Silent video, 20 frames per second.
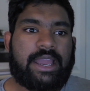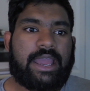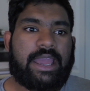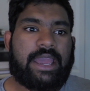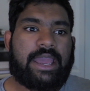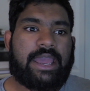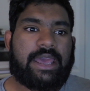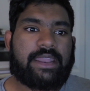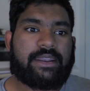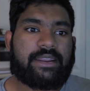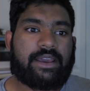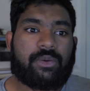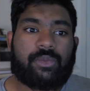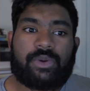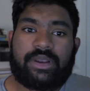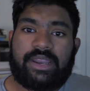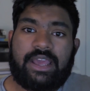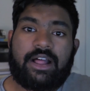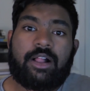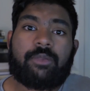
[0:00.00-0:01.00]
and I
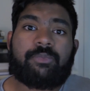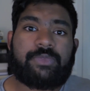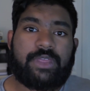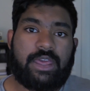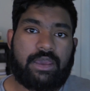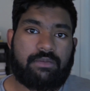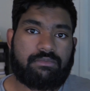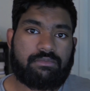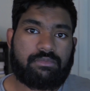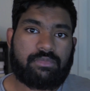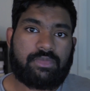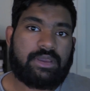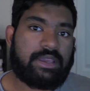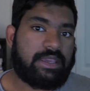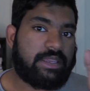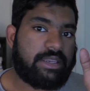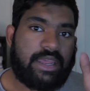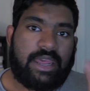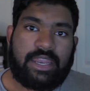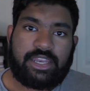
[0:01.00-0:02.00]
want to help them
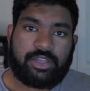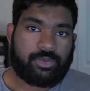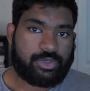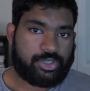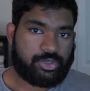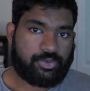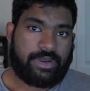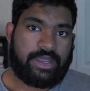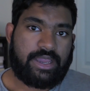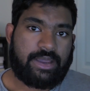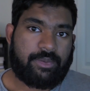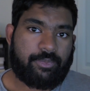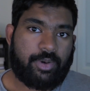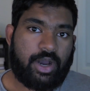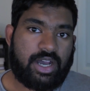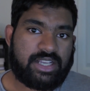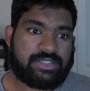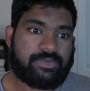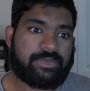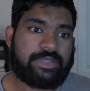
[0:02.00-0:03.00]
in any which way I
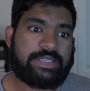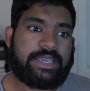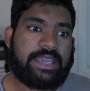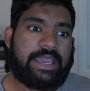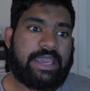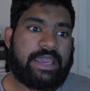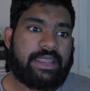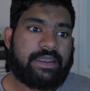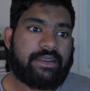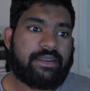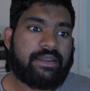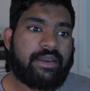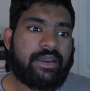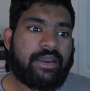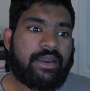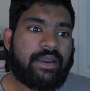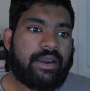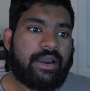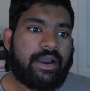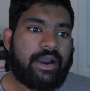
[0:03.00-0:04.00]
possibly can.
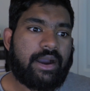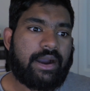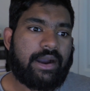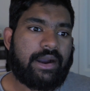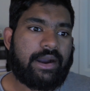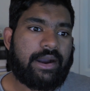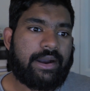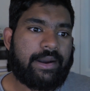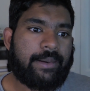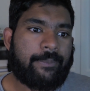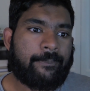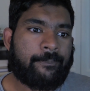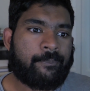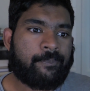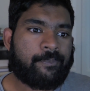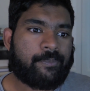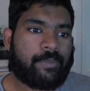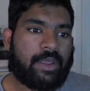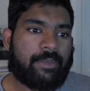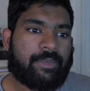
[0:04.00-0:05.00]

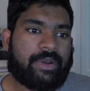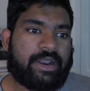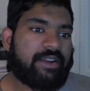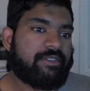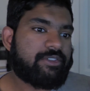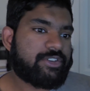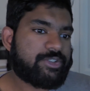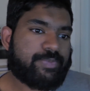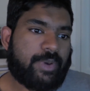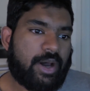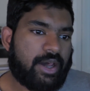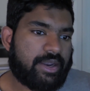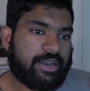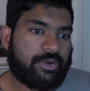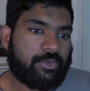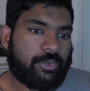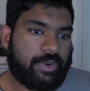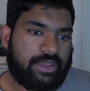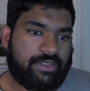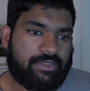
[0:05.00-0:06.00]
But I
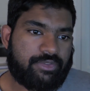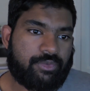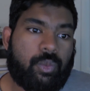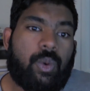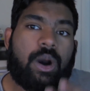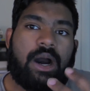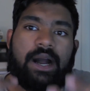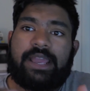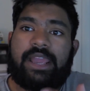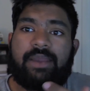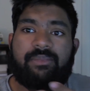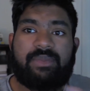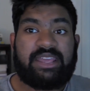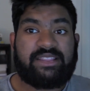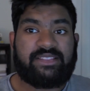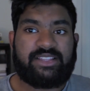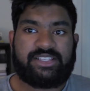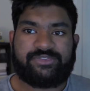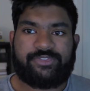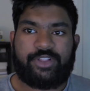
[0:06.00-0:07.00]
responded with why I
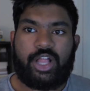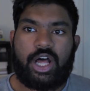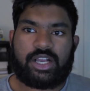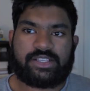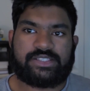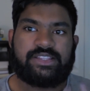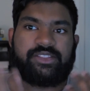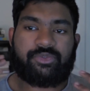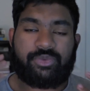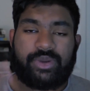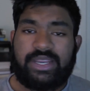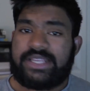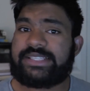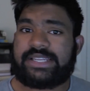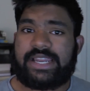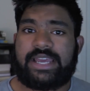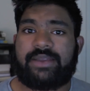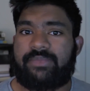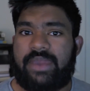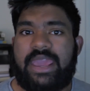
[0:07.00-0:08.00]
make these vlogs, and the
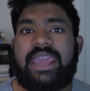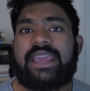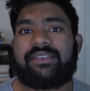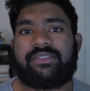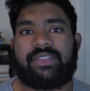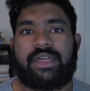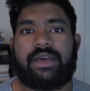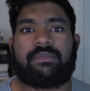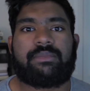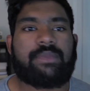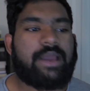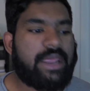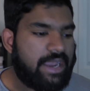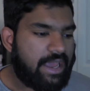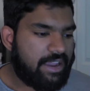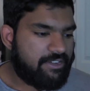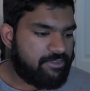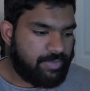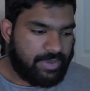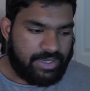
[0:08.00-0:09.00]
reason I make them, and
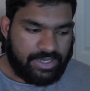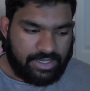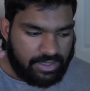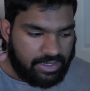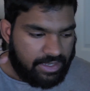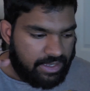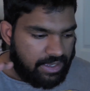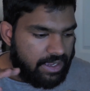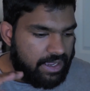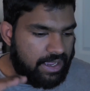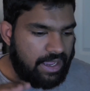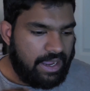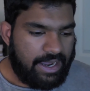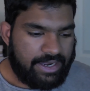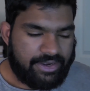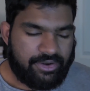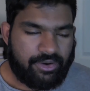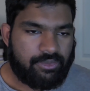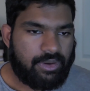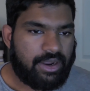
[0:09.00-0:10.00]

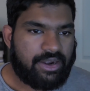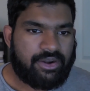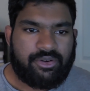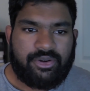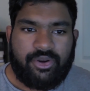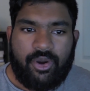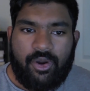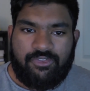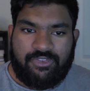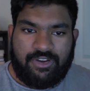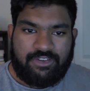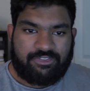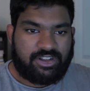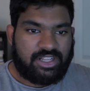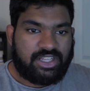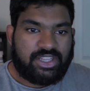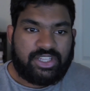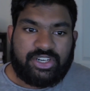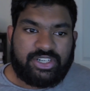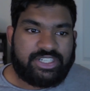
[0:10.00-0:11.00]
I don't know if I've
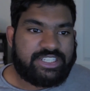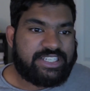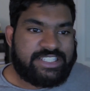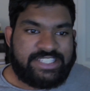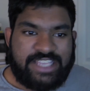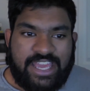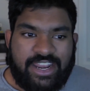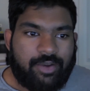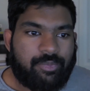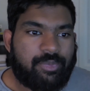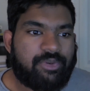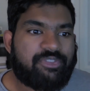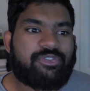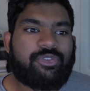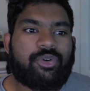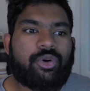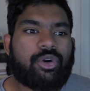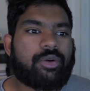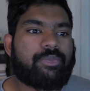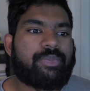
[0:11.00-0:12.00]
clearly said it
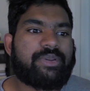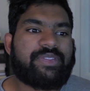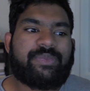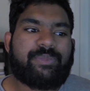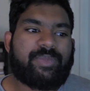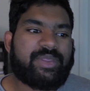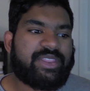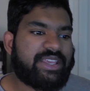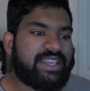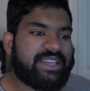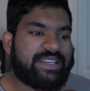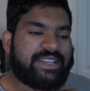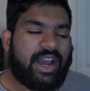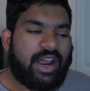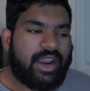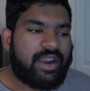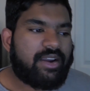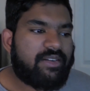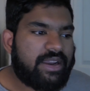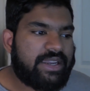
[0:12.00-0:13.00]
before, but the
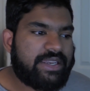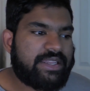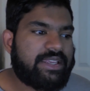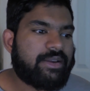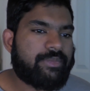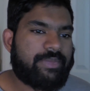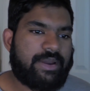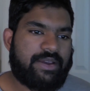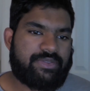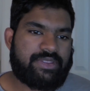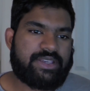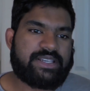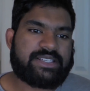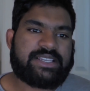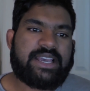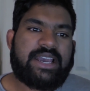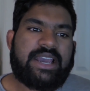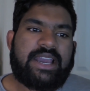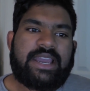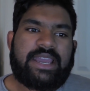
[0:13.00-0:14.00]
entire idea about
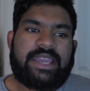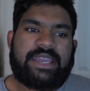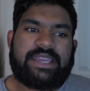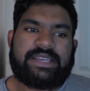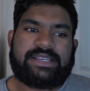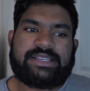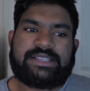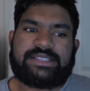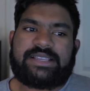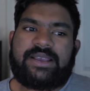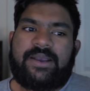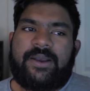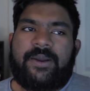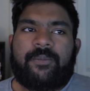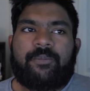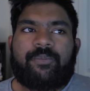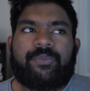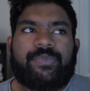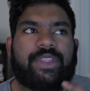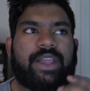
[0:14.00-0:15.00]
this is
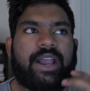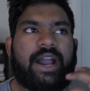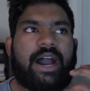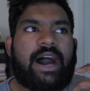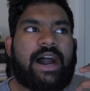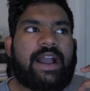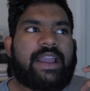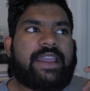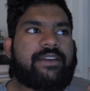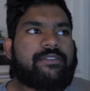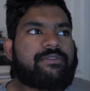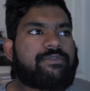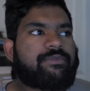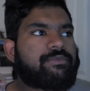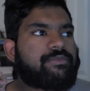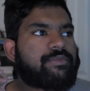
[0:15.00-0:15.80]
I